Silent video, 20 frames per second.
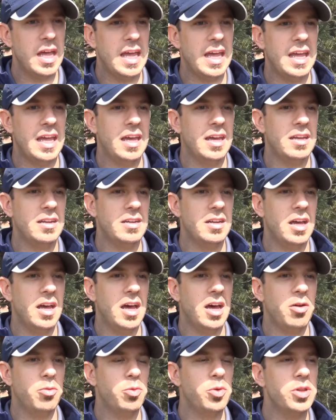And
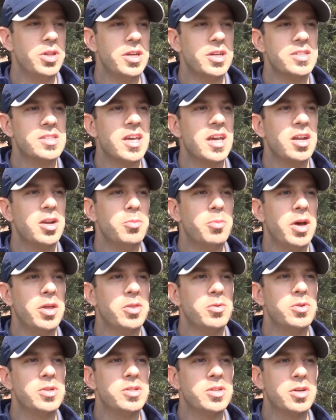uh, really excited
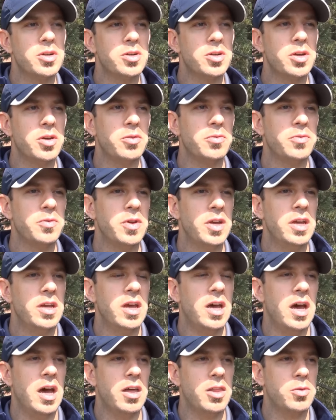about the return of
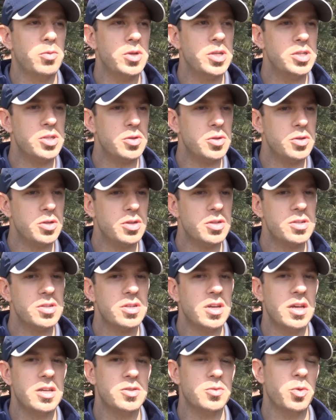uh, three
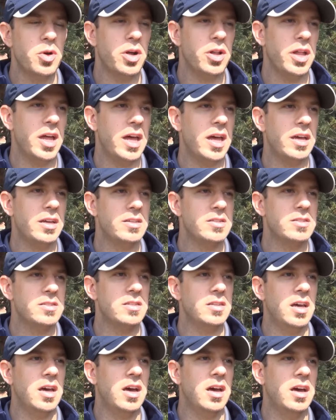juniors as well
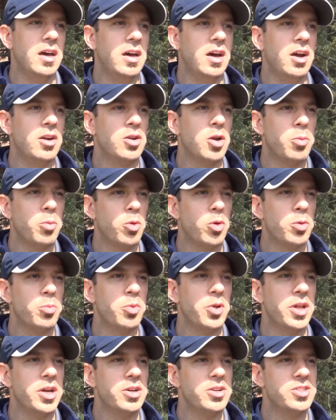as uh, our number one
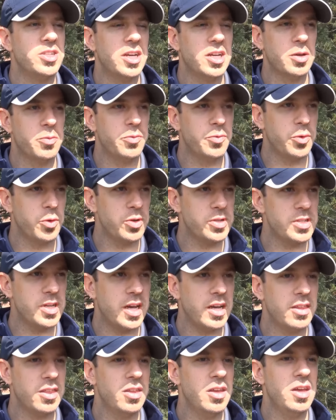player Jacob
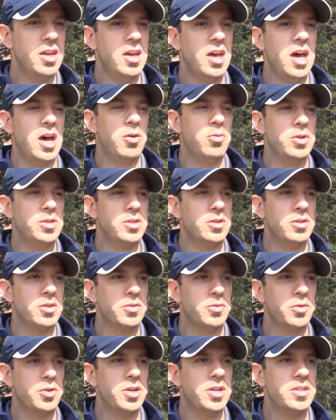Forsyth uh,
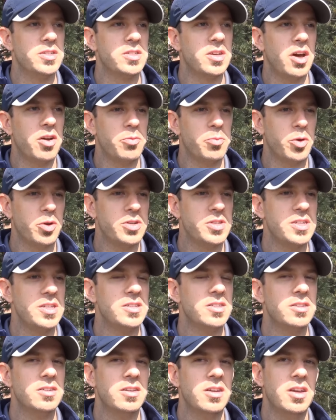returning for his sophomore
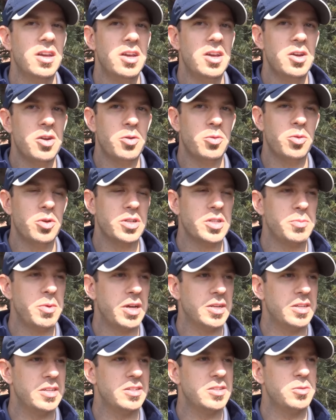season. We're
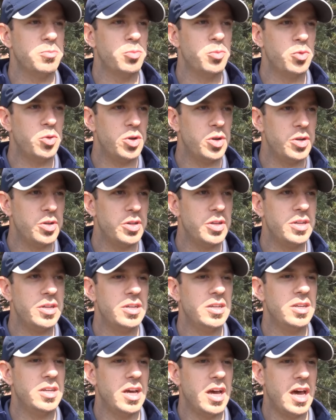expecting some
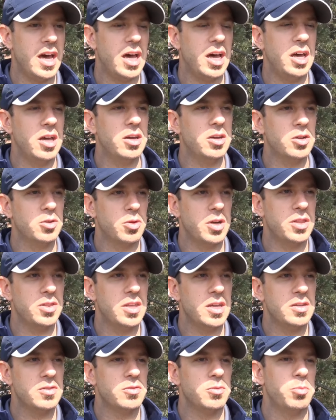really uh, great
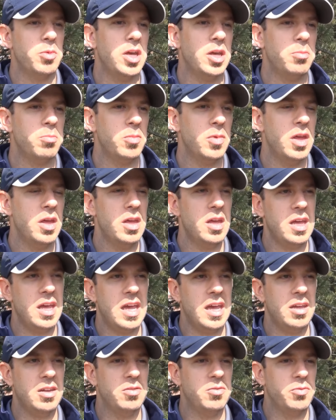things from him
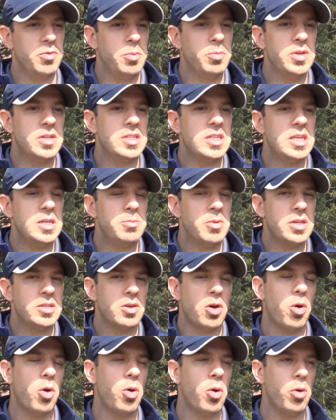and from the team
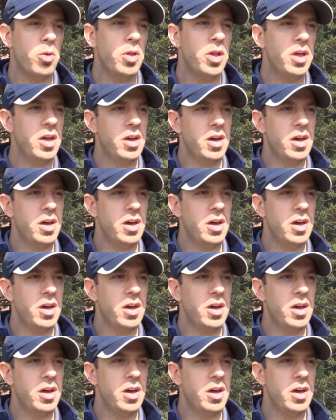as a whole.